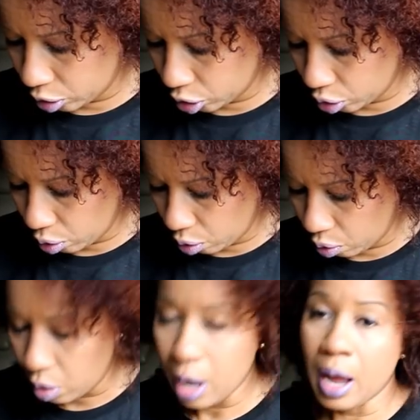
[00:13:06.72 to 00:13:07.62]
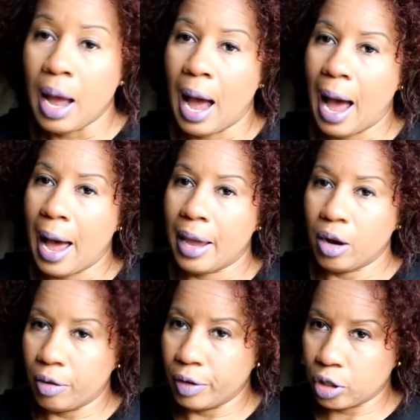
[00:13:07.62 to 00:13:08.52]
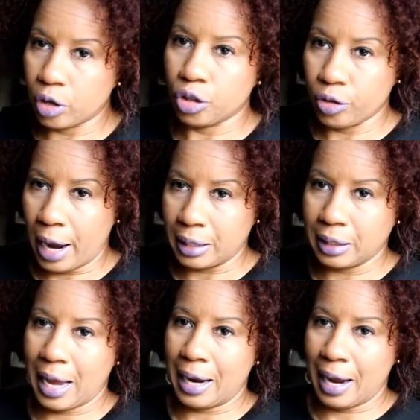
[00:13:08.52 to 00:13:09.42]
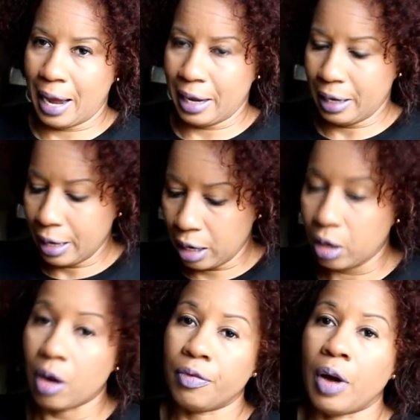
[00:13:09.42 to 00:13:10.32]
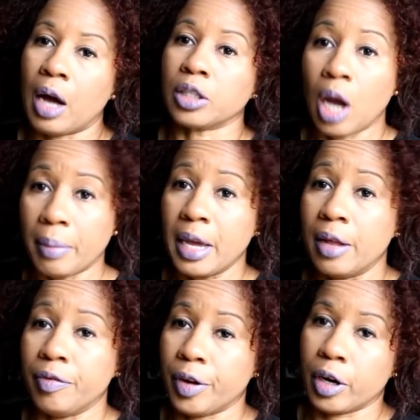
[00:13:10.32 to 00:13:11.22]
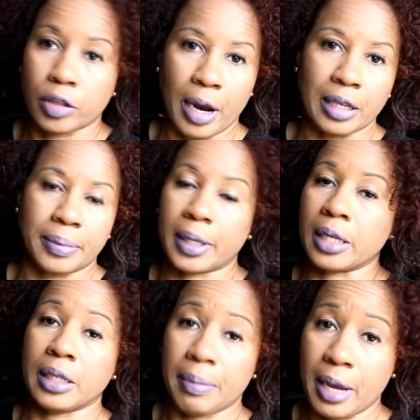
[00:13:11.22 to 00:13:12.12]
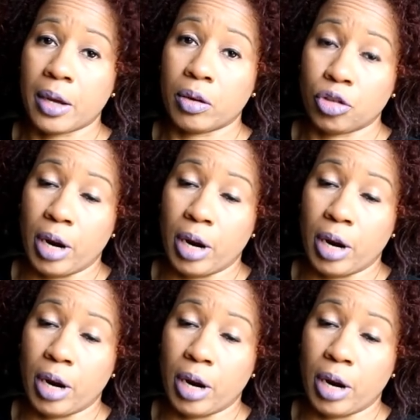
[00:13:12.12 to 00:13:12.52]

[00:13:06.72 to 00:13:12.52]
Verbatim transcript: so I love a good dress and I love a Tommy Hilfiger dress because they make good